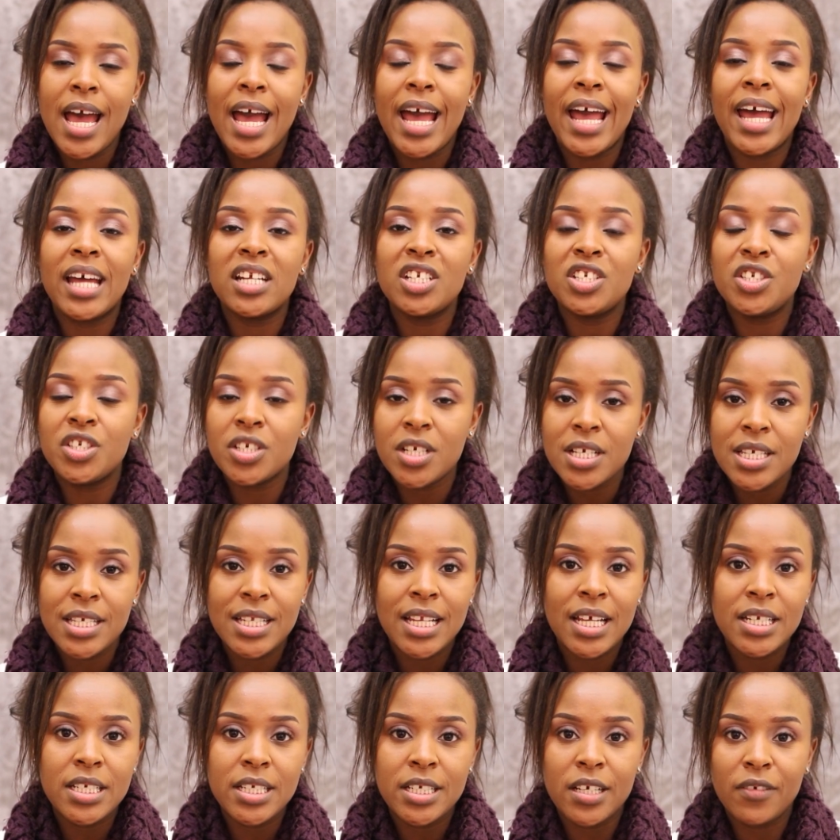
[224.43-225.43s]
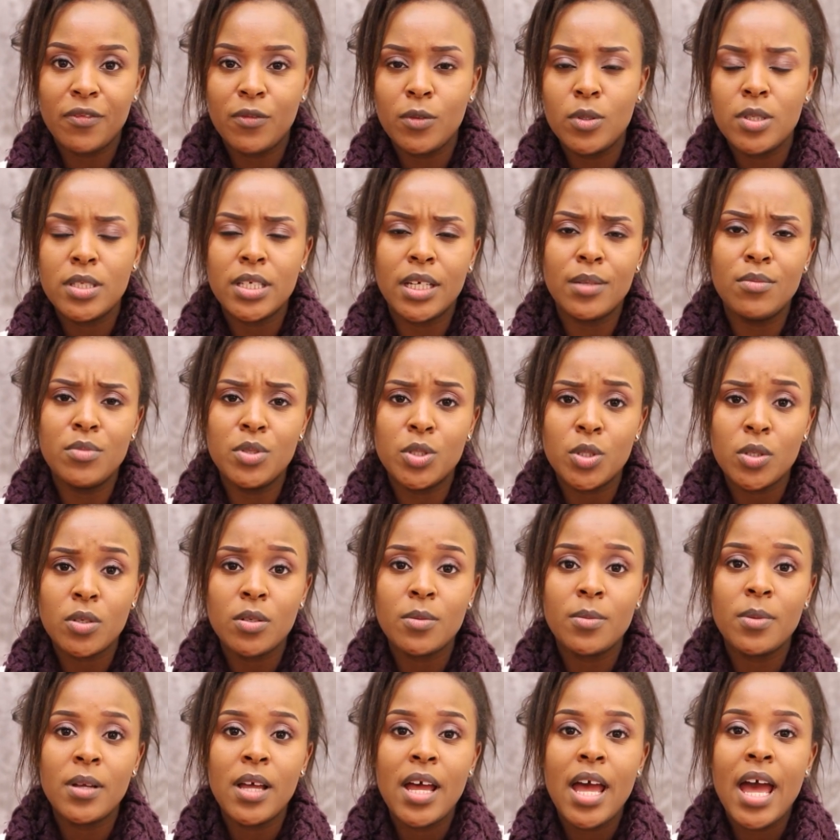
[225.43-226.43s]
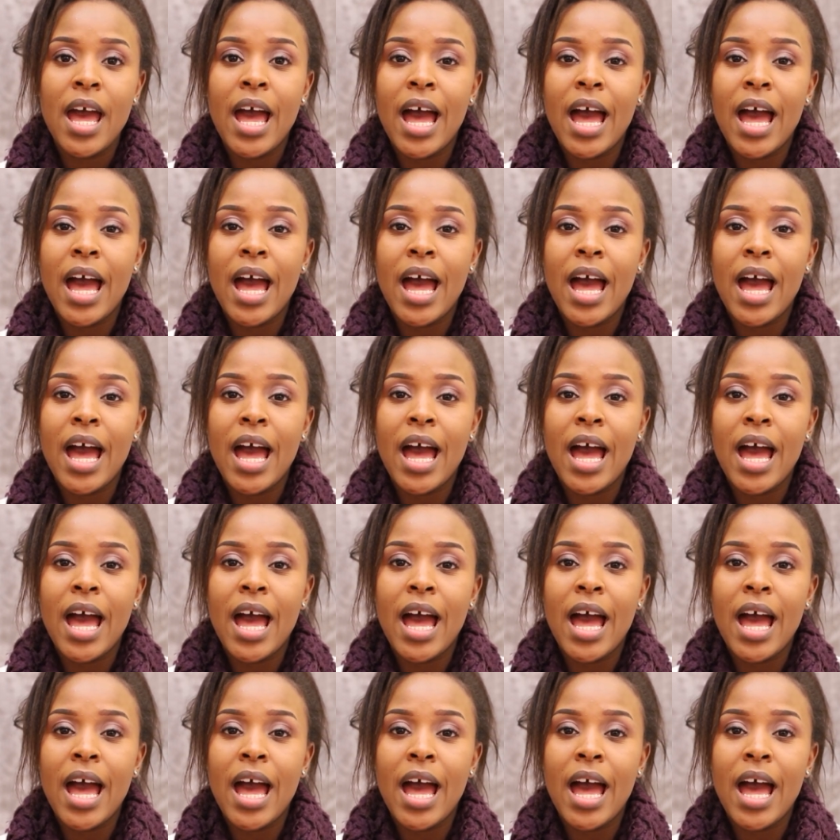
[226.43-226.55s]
I had just landed a full-time job,